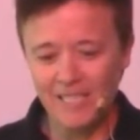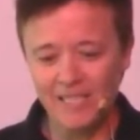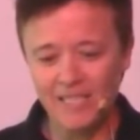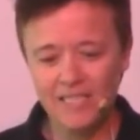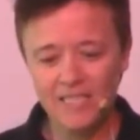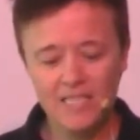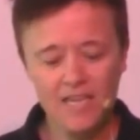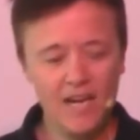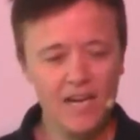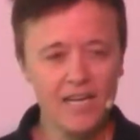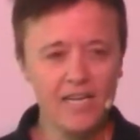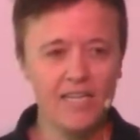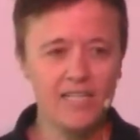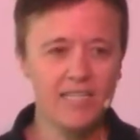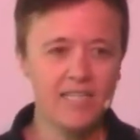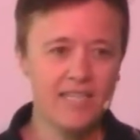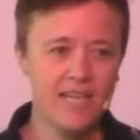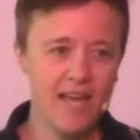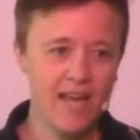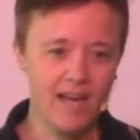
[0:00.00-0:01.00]
It's not an
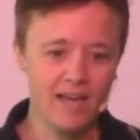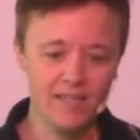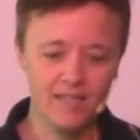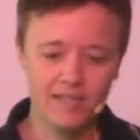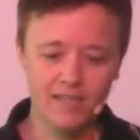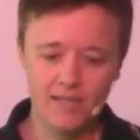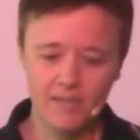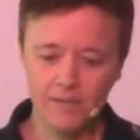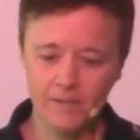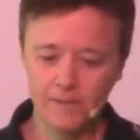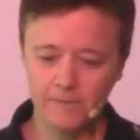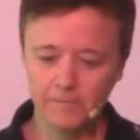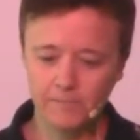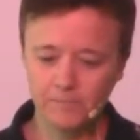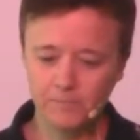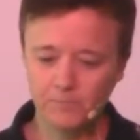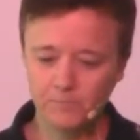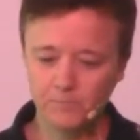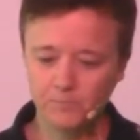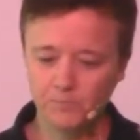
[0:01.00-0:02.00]
easy task,
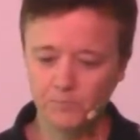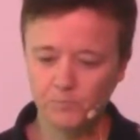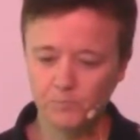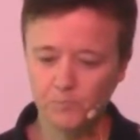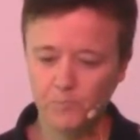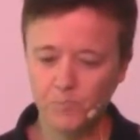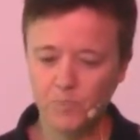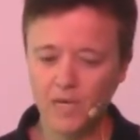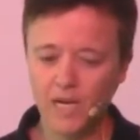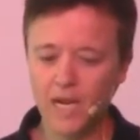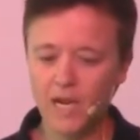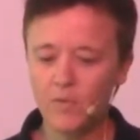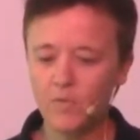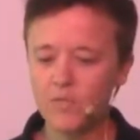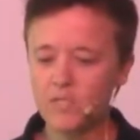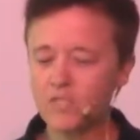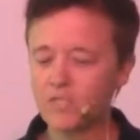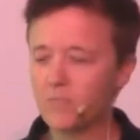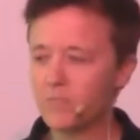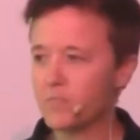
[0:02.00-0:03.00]
but I
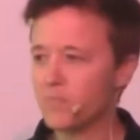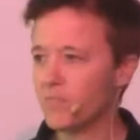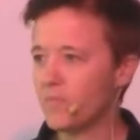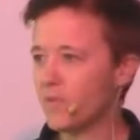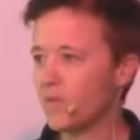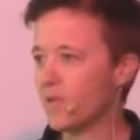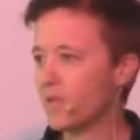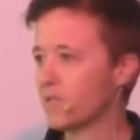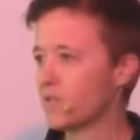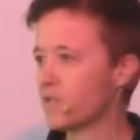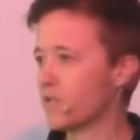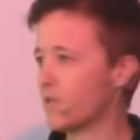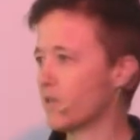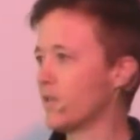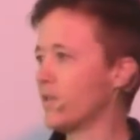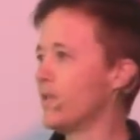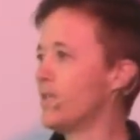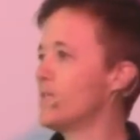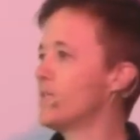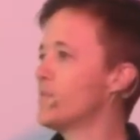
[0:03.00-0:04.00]
would su-
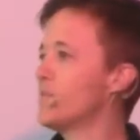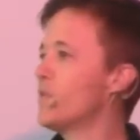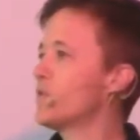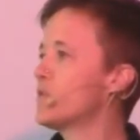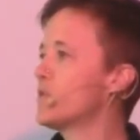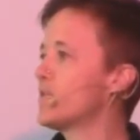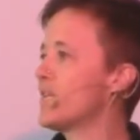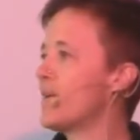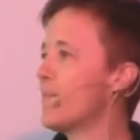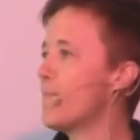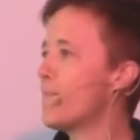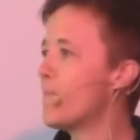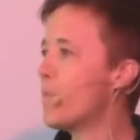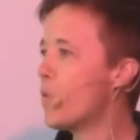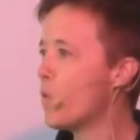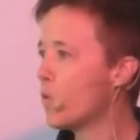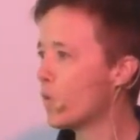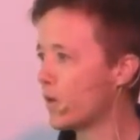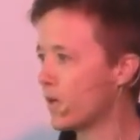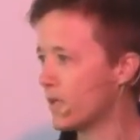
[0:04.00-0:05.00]
assert that it is the most
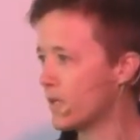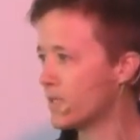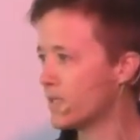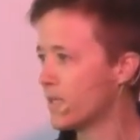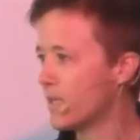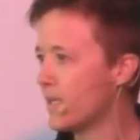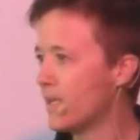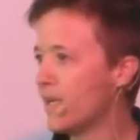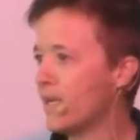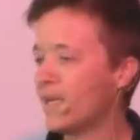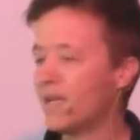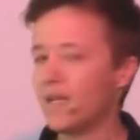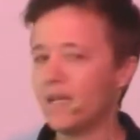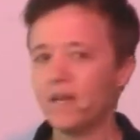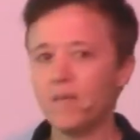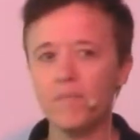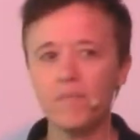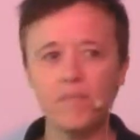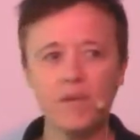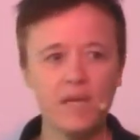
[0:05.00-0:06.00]
important
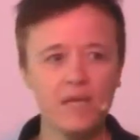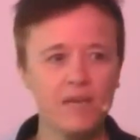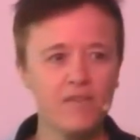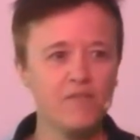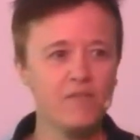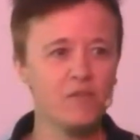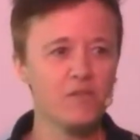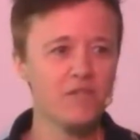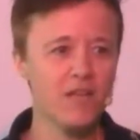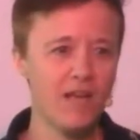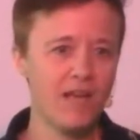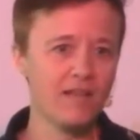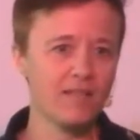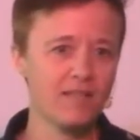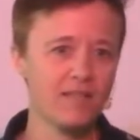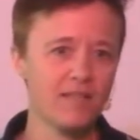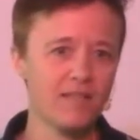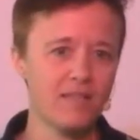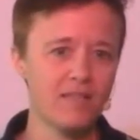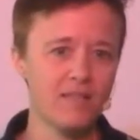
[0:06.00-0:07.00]
and meaningful
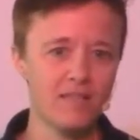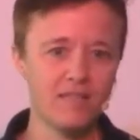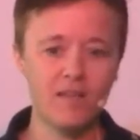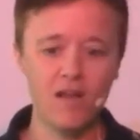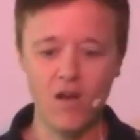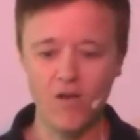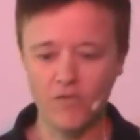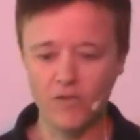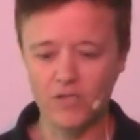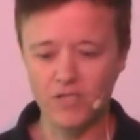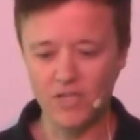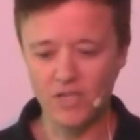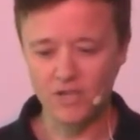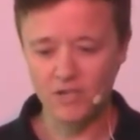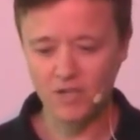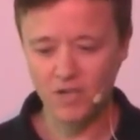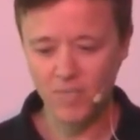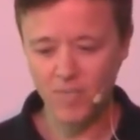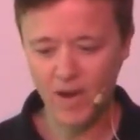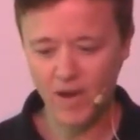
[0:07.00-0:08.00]
task in this
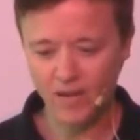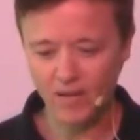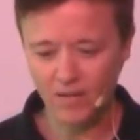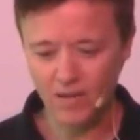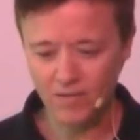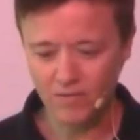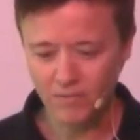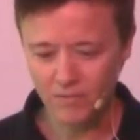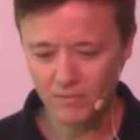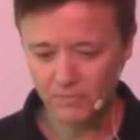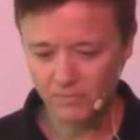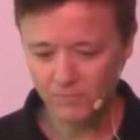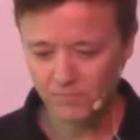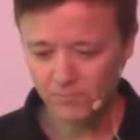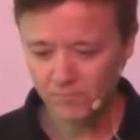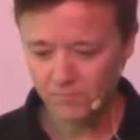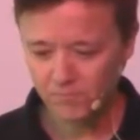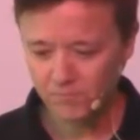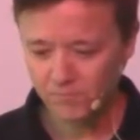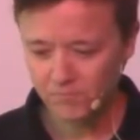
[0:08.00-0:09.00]
conversation about love.
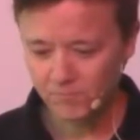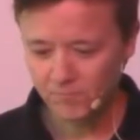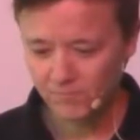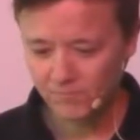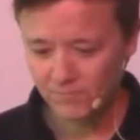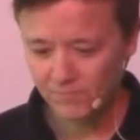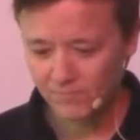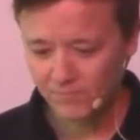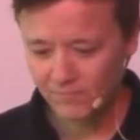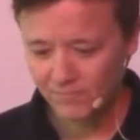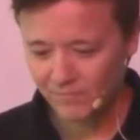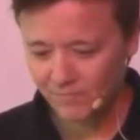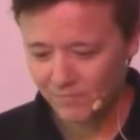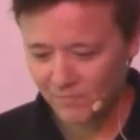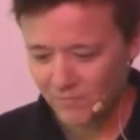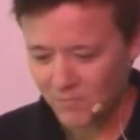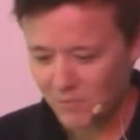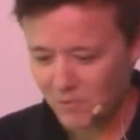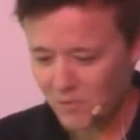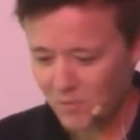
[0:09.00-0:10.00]

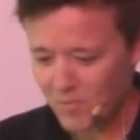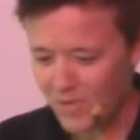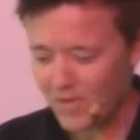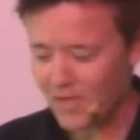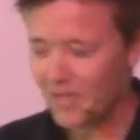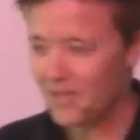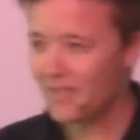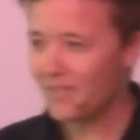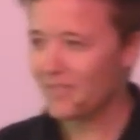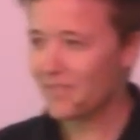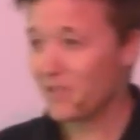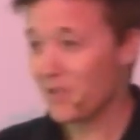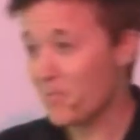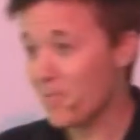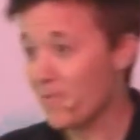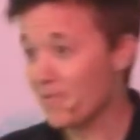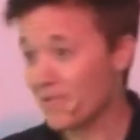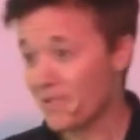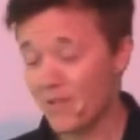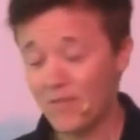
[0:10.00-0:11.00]
So many,
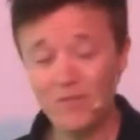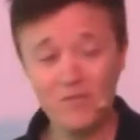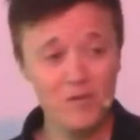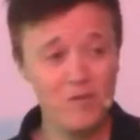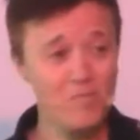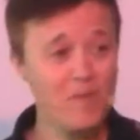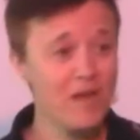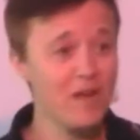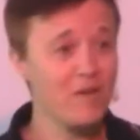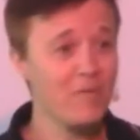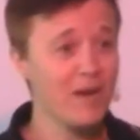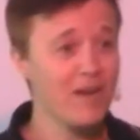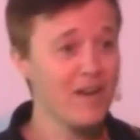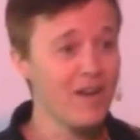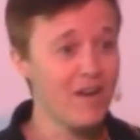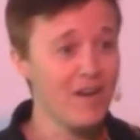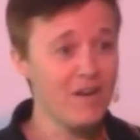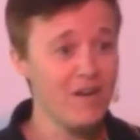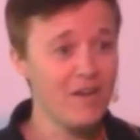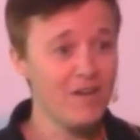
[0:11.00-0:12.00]
so some of you may or may
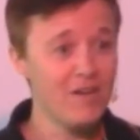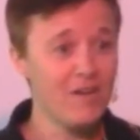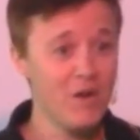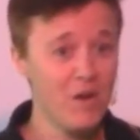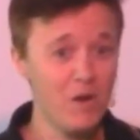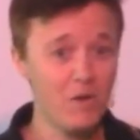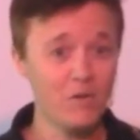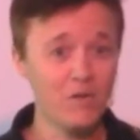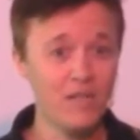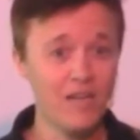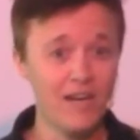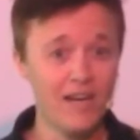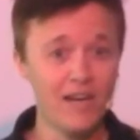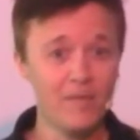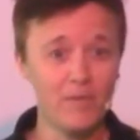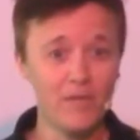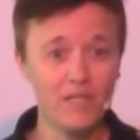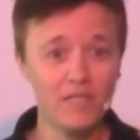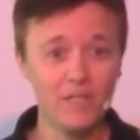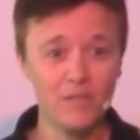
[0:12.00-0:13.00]
not know that
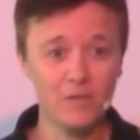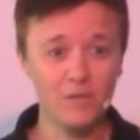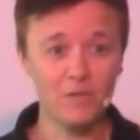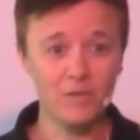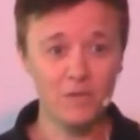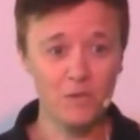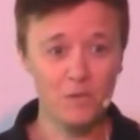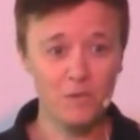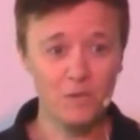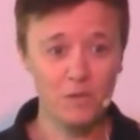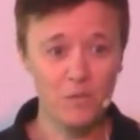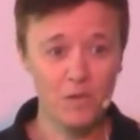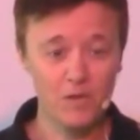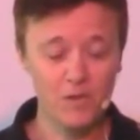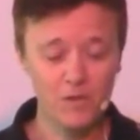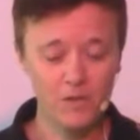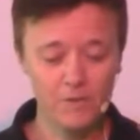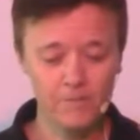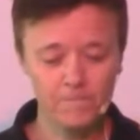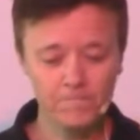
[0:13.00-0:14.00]
I'm a clinical social
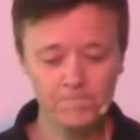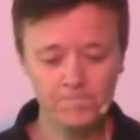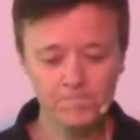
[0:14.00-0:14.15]
worker.